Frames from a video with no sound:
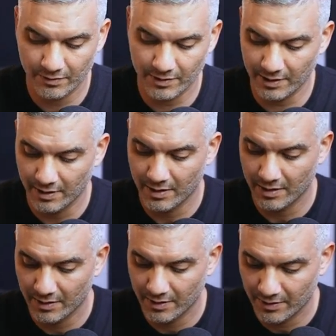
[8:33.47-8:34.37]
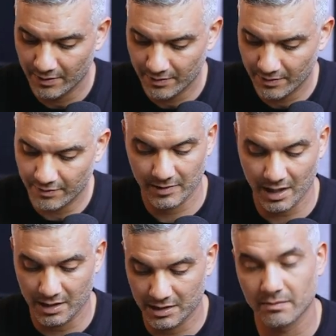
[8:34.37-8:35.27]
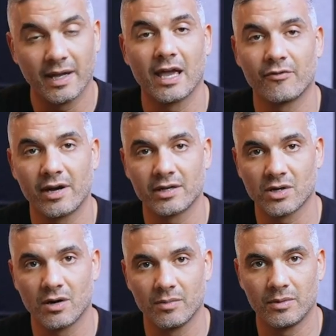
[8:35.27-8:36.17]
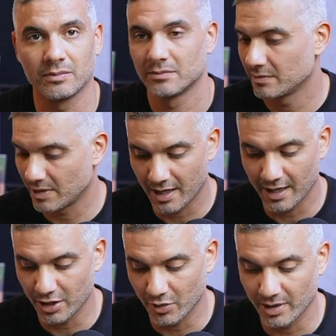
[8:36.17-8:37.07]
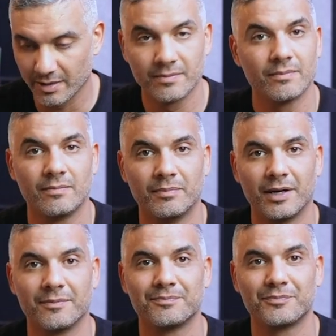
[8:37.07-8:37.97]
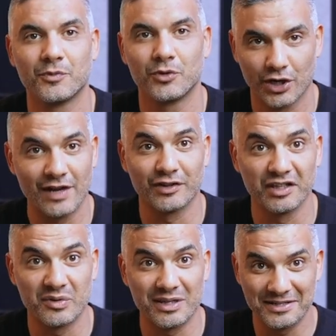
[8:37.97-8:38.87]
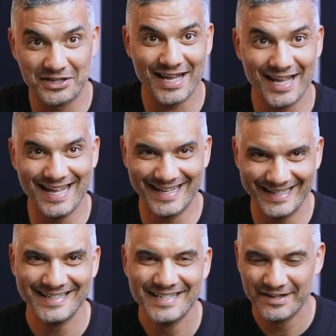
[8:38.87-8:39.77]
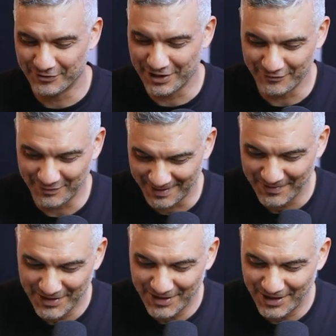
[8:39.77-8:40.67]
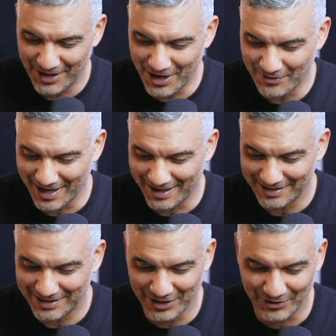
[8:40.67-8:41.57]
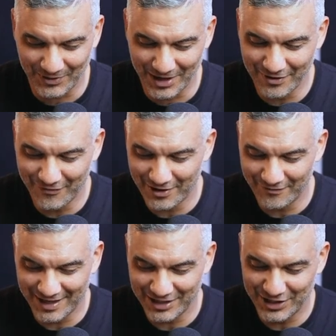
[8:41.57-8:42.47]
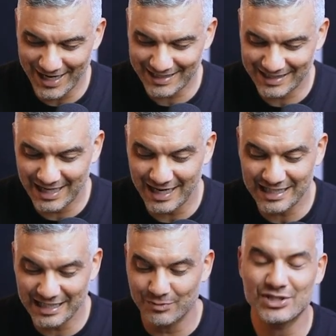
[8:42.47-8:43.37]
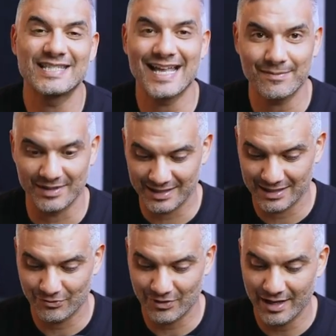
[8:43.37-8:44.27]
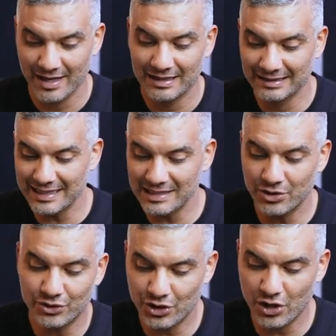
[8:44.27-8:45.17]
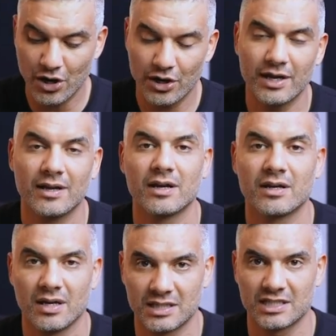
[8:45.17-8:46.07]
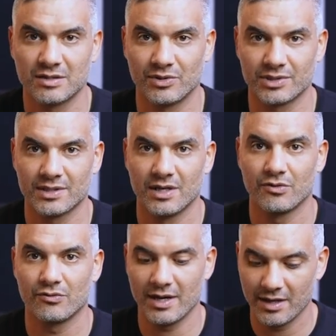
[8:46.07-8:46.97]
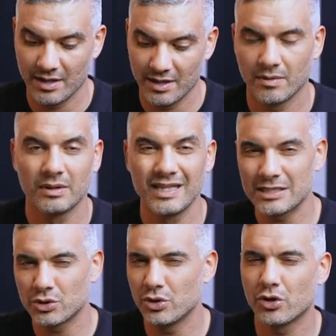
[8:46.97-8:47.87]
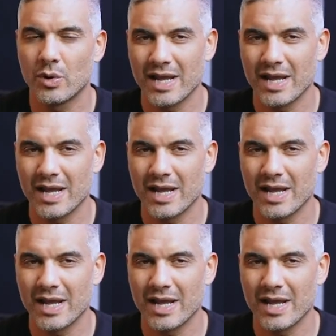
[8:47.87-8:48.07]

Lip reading: right? Guys, my handwriting is horrible. I know it, but you're going to have to live with it. Okay. Forgive me. All right. So unfair advantage. Next, customer segments, right? List your target customers, right? List who you're going